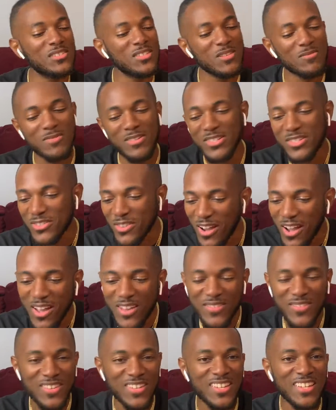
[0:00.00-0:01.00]
see me
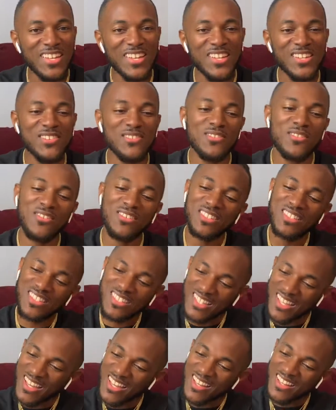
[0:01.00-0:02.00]
driving. You know what I'm
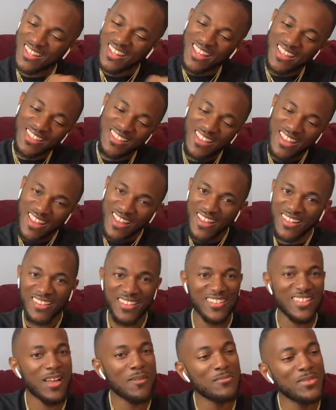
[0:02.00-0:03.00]
saying? Like that.
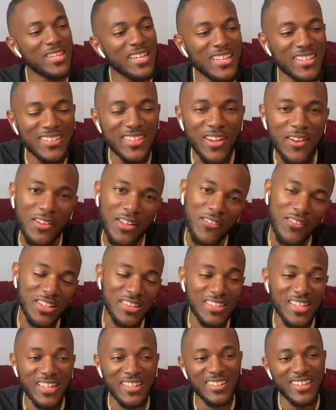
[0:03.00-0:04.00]
And I'm getting there and
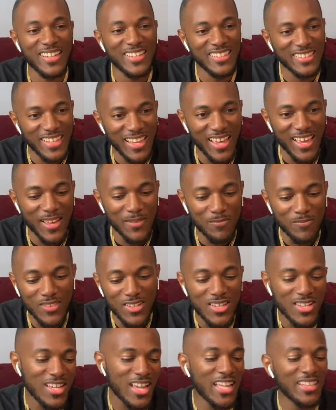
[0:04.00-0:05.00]
everything like that.
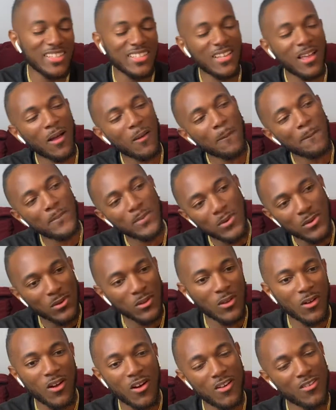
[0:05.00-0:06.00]
And then I
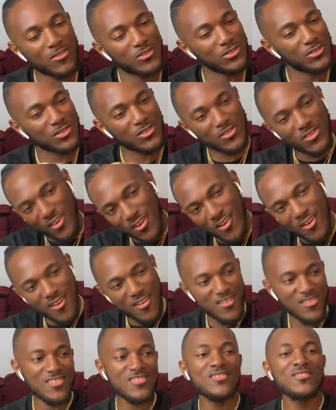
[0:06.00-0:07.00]
pull off.
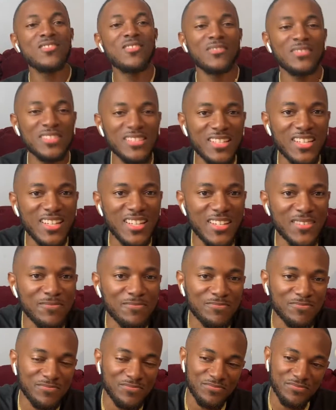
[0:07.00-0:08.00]
Skirt. You know what I'm saying?
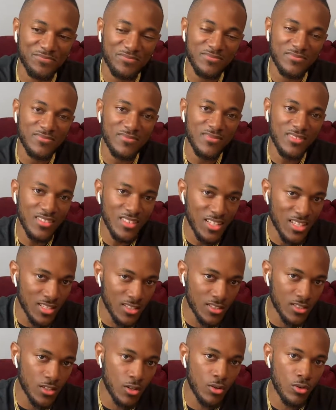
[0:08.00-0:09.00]

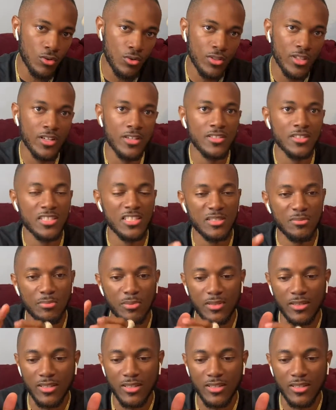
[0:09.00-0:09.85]
And so there's this